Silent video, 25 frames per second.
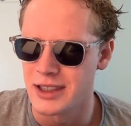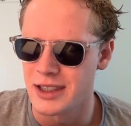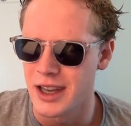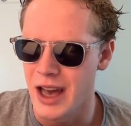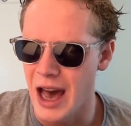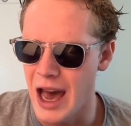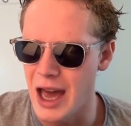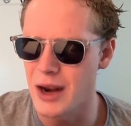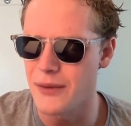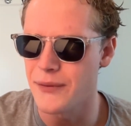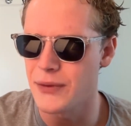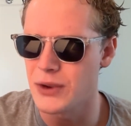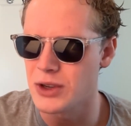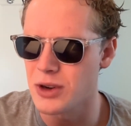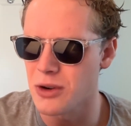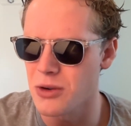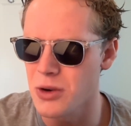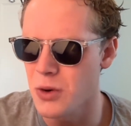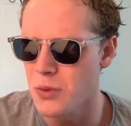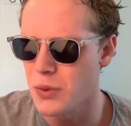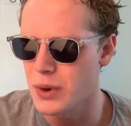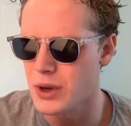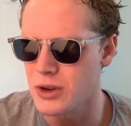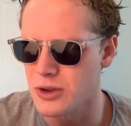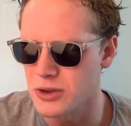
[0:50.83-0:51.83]
And if you don't know
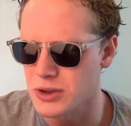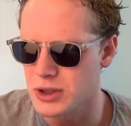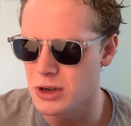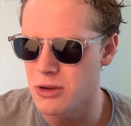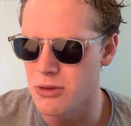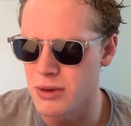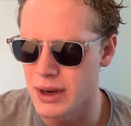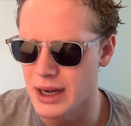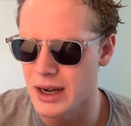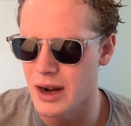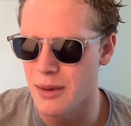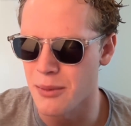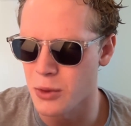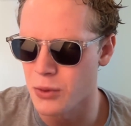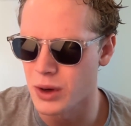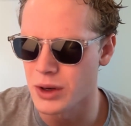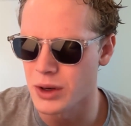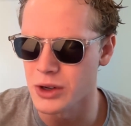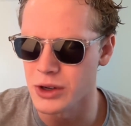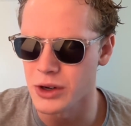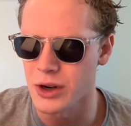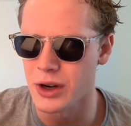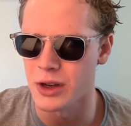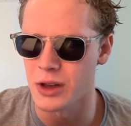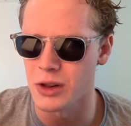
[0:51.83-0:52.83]
what you're doing, number one,
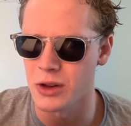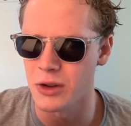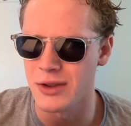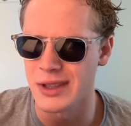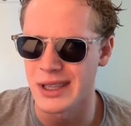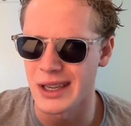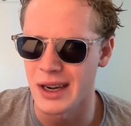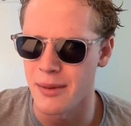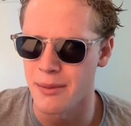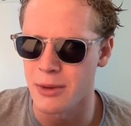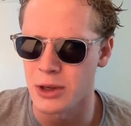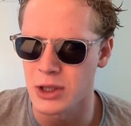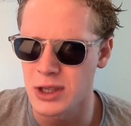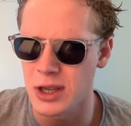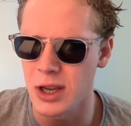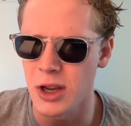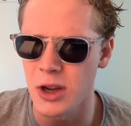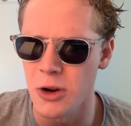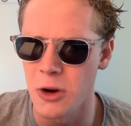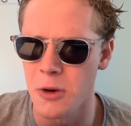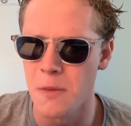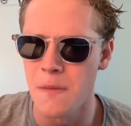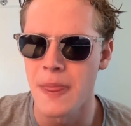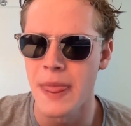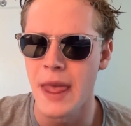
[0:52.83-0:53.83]
you're going to lose, and number
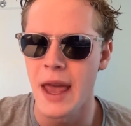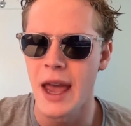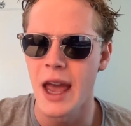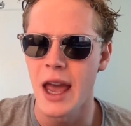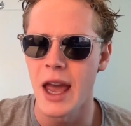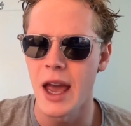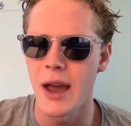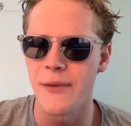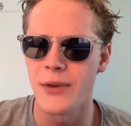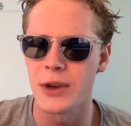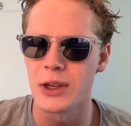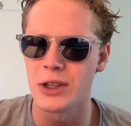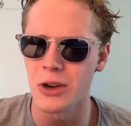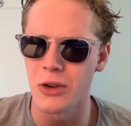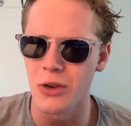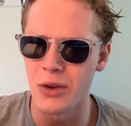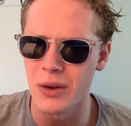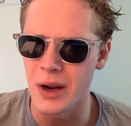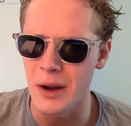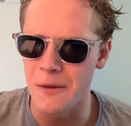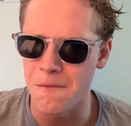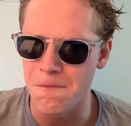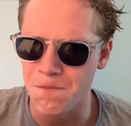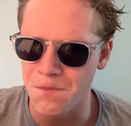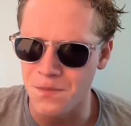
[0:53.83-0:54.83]
two, if you don't
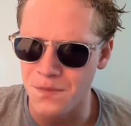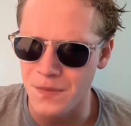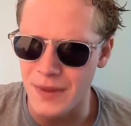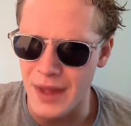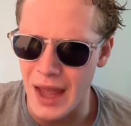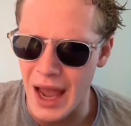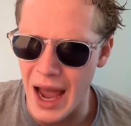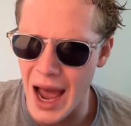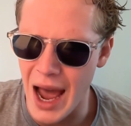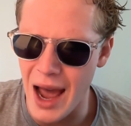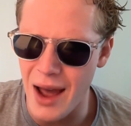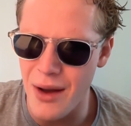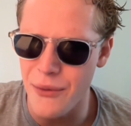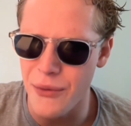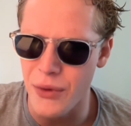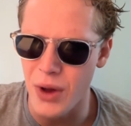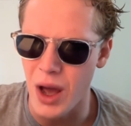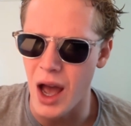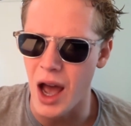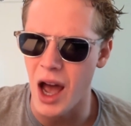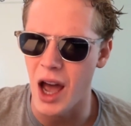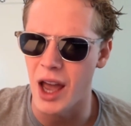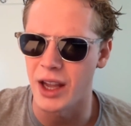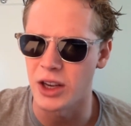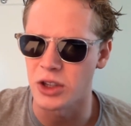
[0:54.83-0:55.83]
have
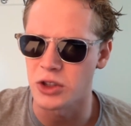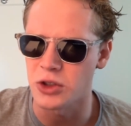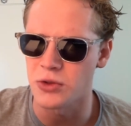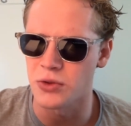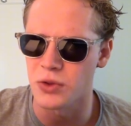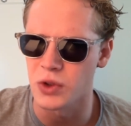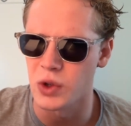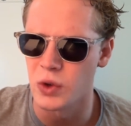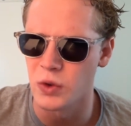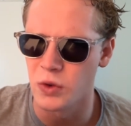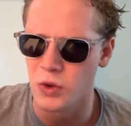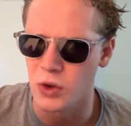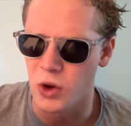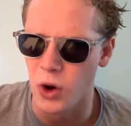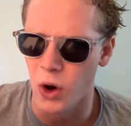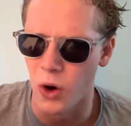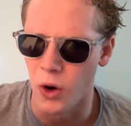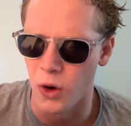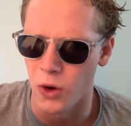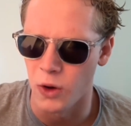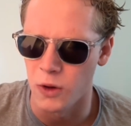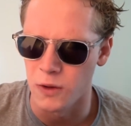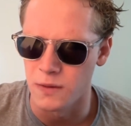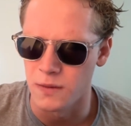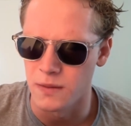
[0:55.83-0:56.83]
a true
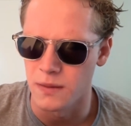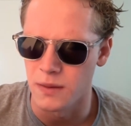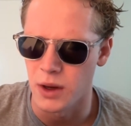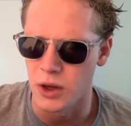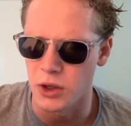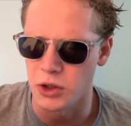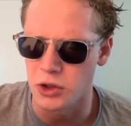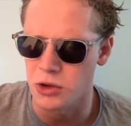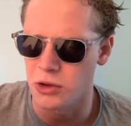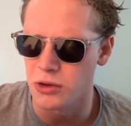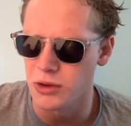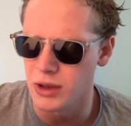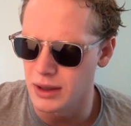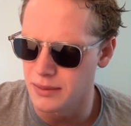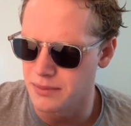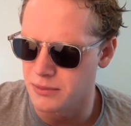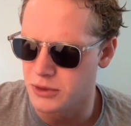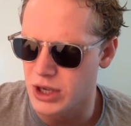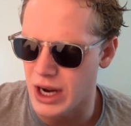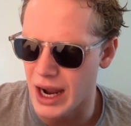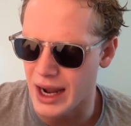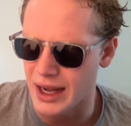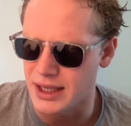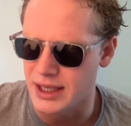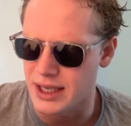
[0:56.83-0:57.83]
goal, a true
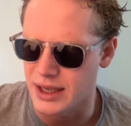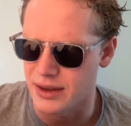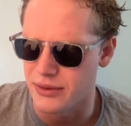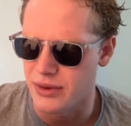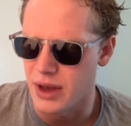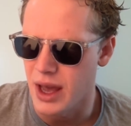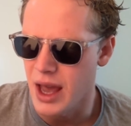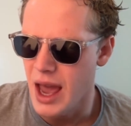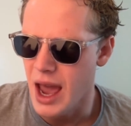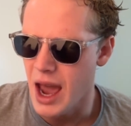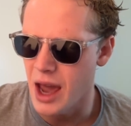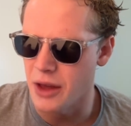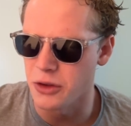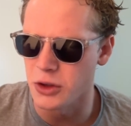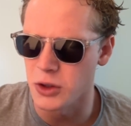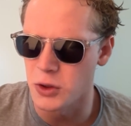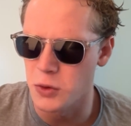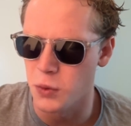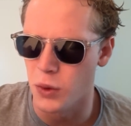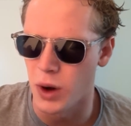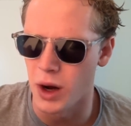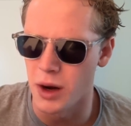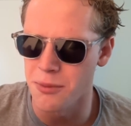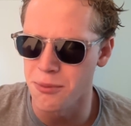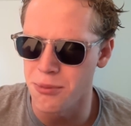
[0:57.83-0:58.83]
objective, and there's
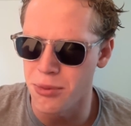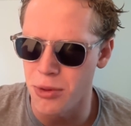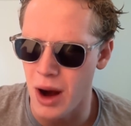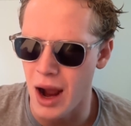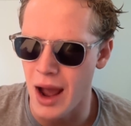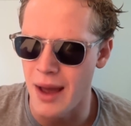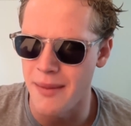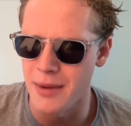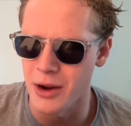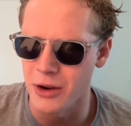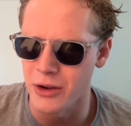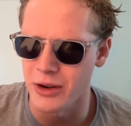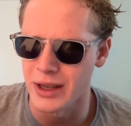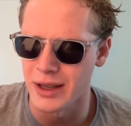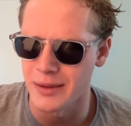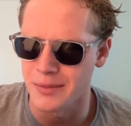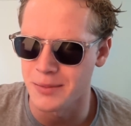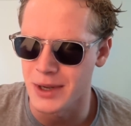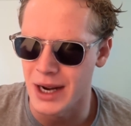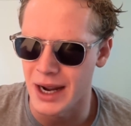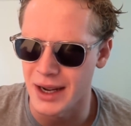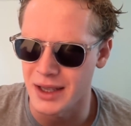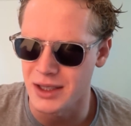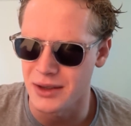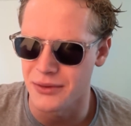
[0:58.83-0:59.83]
one primary
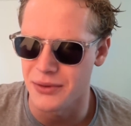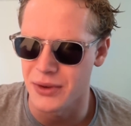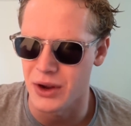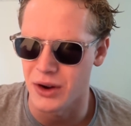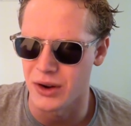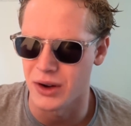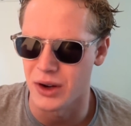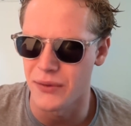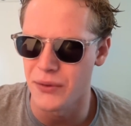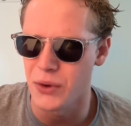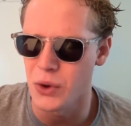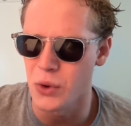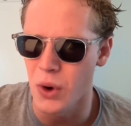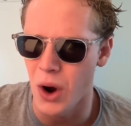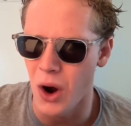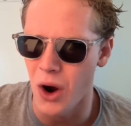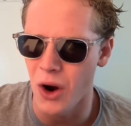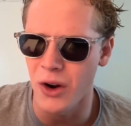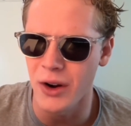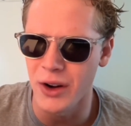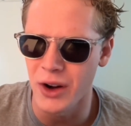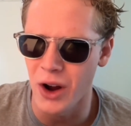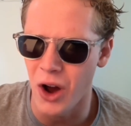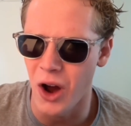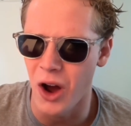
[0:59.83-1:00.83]
objective here, and if you
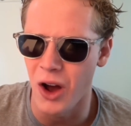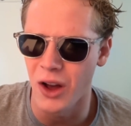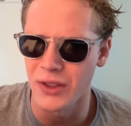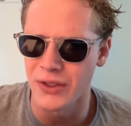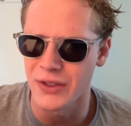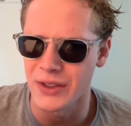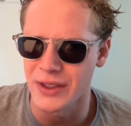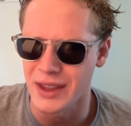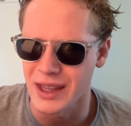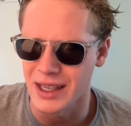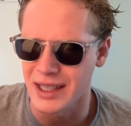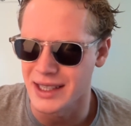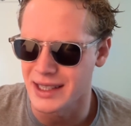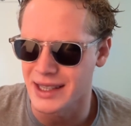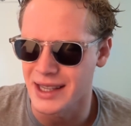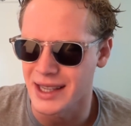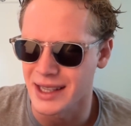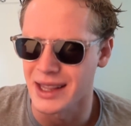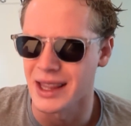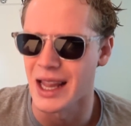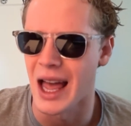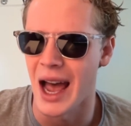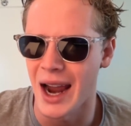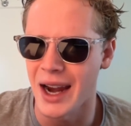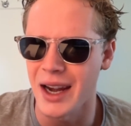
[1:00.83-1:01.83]
aren't on the
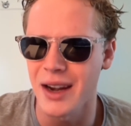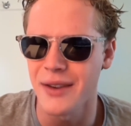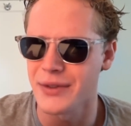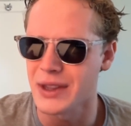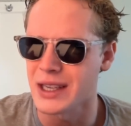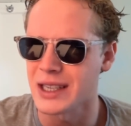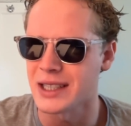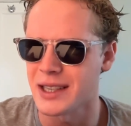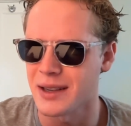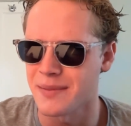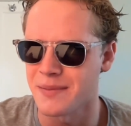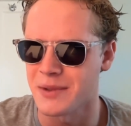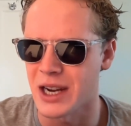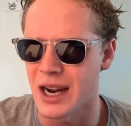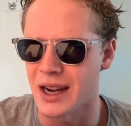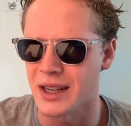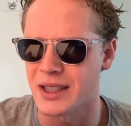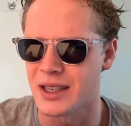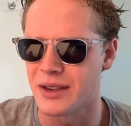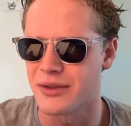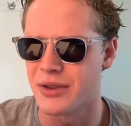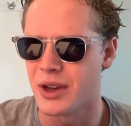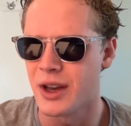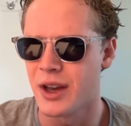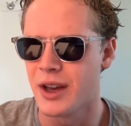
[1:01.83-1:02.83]
line of this
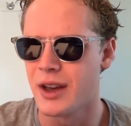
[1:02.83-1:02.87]
objective,